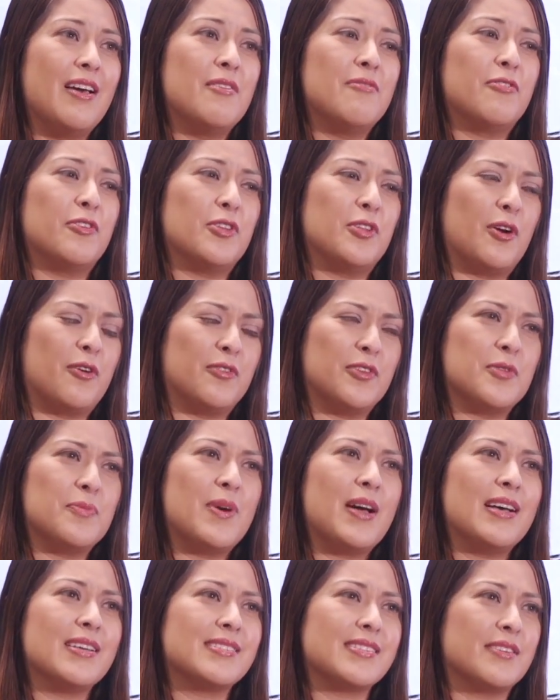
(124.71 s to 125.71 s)
For over the
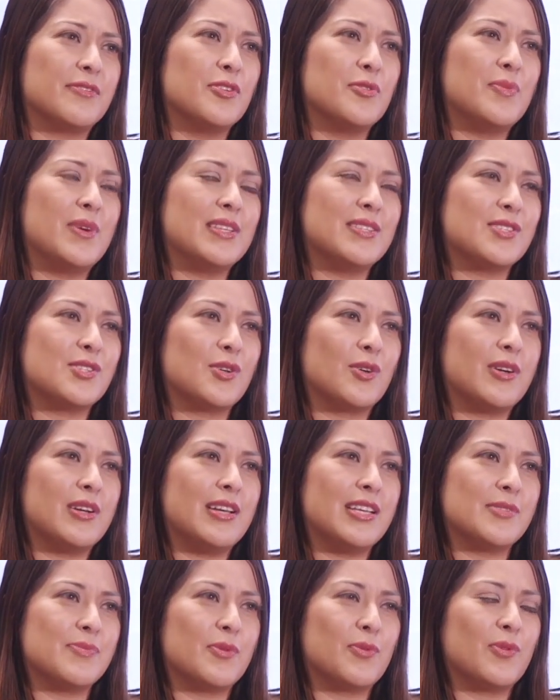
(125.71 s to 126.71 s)
past several months, Dora
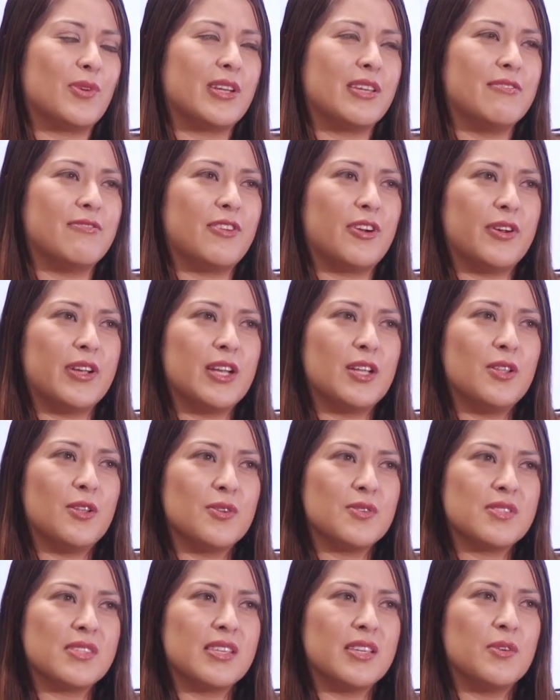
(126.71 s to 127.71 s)
has been working very
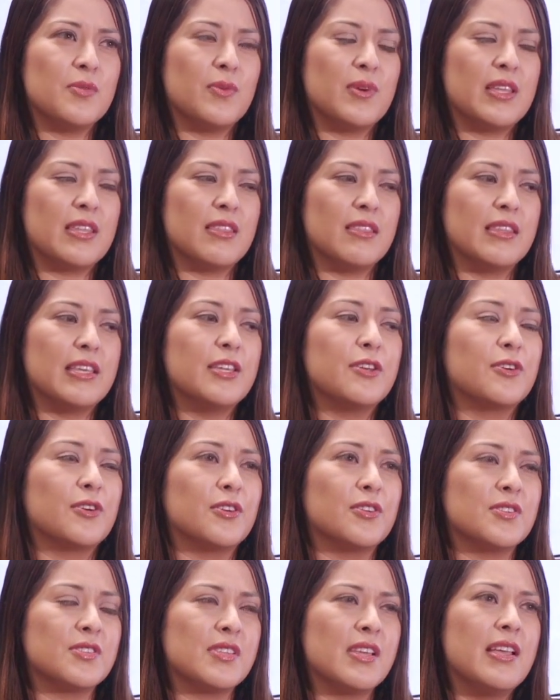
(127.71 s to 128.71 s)
closely with
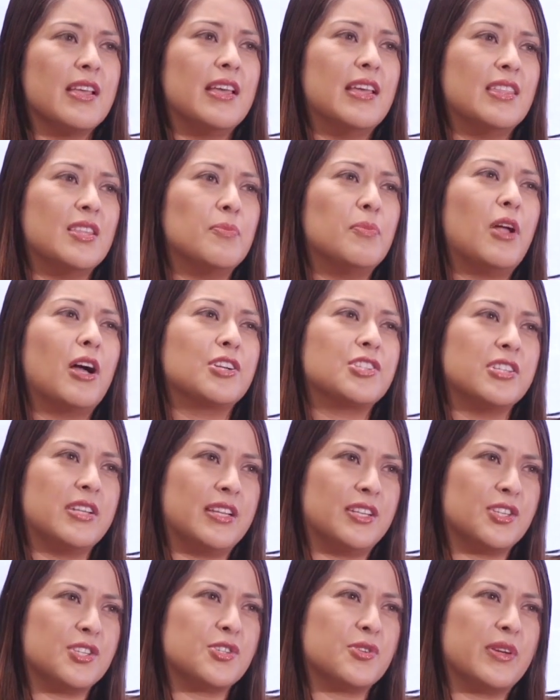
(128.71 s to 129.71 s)
leaders in the blockchain
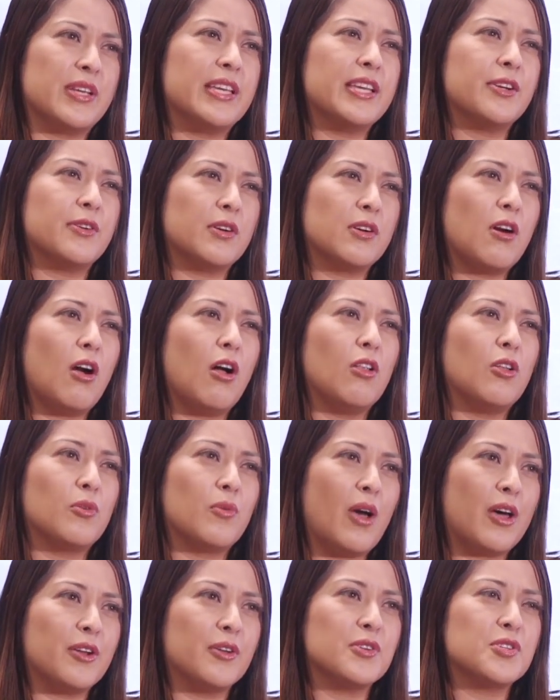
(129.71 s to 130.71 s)
industry here in
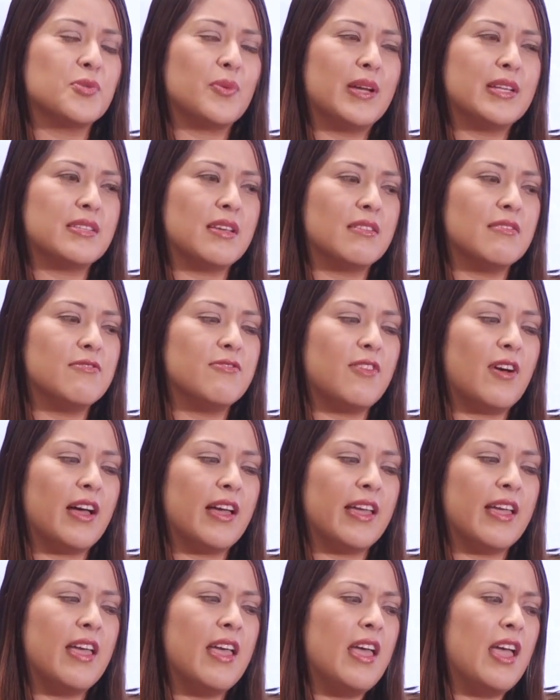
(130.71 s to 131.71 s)
Colorado to
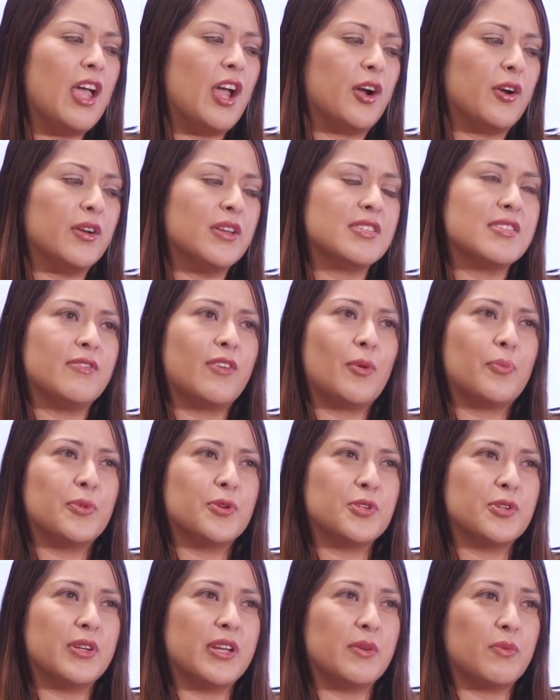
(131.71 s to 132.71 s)
identify areas of
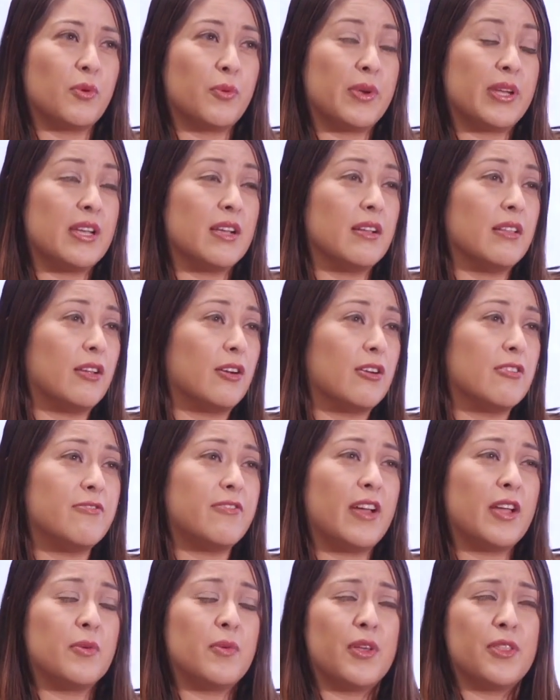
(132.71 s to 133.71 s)
opportunity where we can
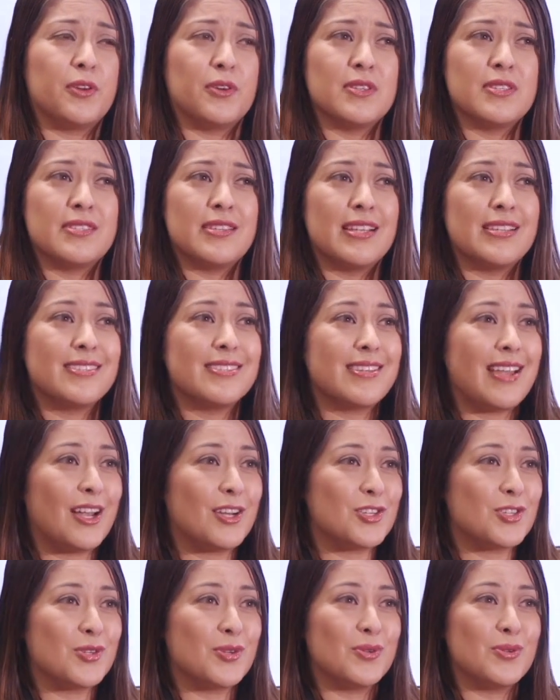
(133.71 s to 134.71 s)
clarify whether it's state
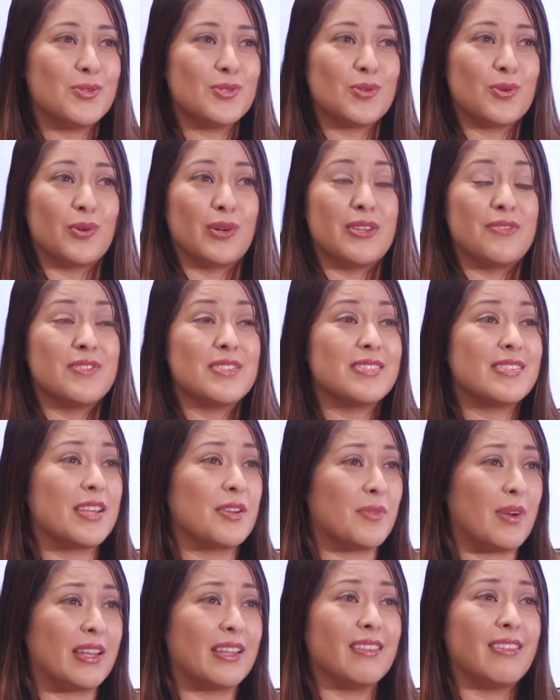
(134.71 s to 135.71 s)
statutes or even
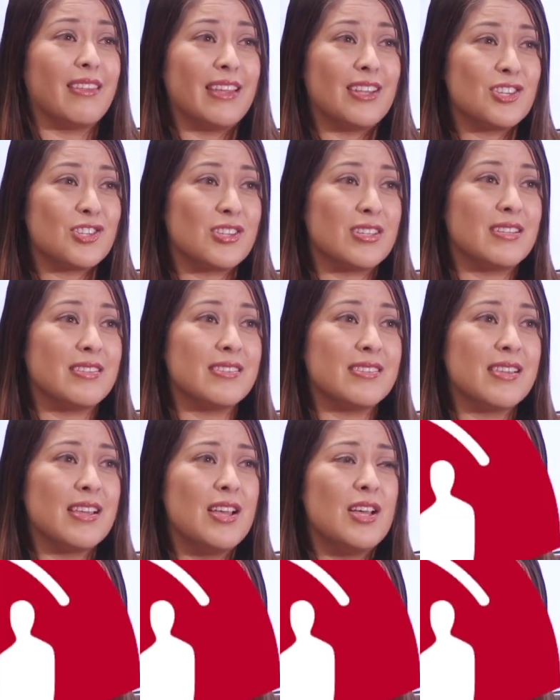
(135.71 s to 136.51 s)
state regulations.